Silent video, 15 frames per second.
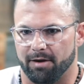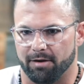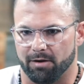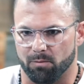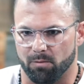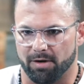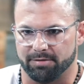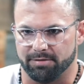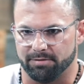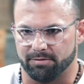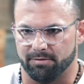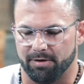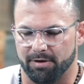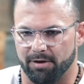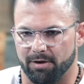I'm gonna watch this
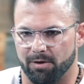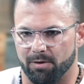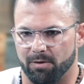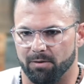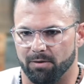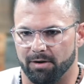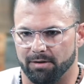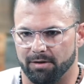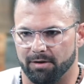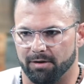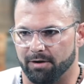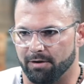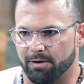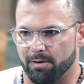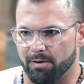video and then I'm
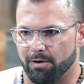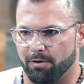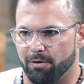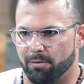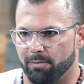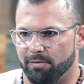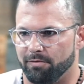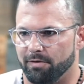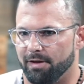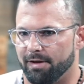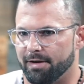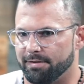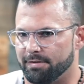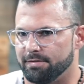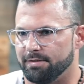gonna go home and feel like
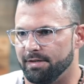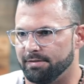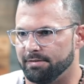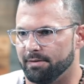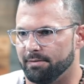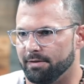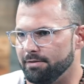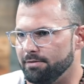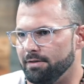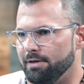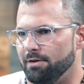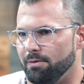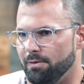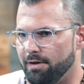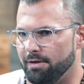I just did something. She
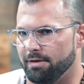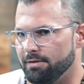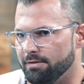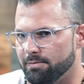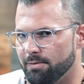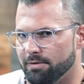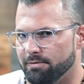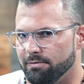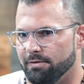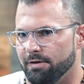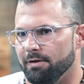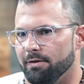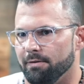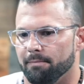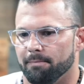didn't do anything, just watched the
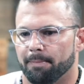video.